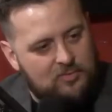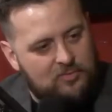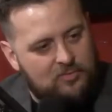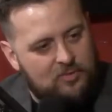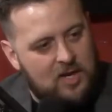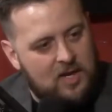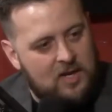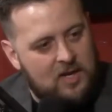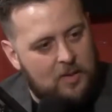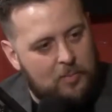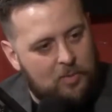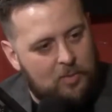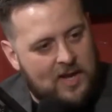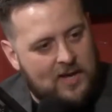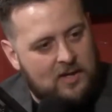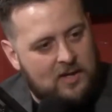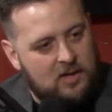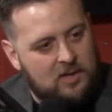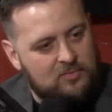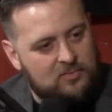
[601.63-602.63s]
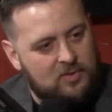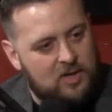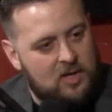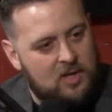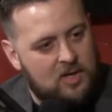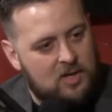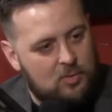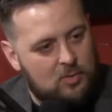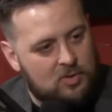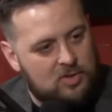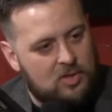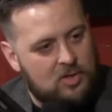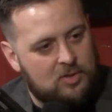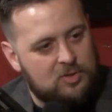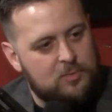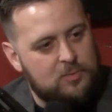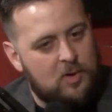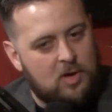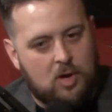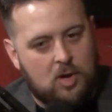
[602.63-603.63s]
fan and a Blackhawks fan, and you were telling
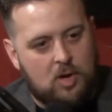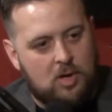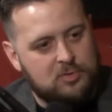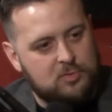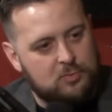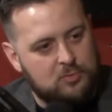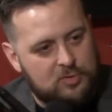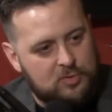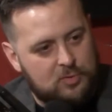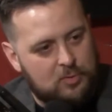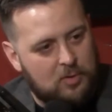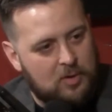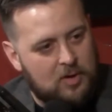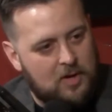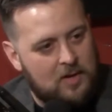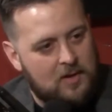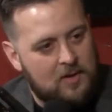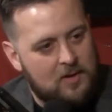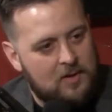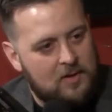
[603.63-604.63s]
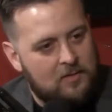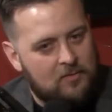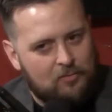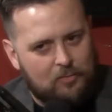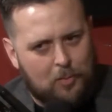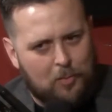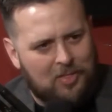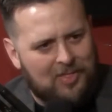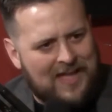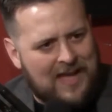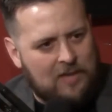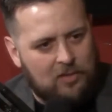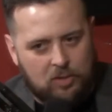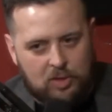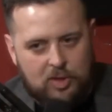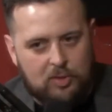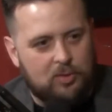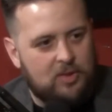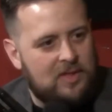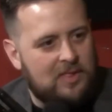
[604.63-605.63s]
us about an awesome story from
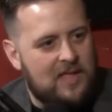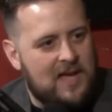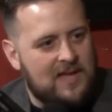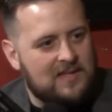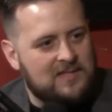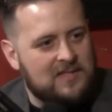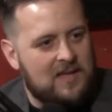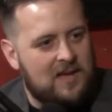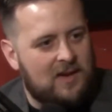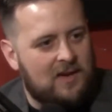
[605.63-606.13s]
literally last night.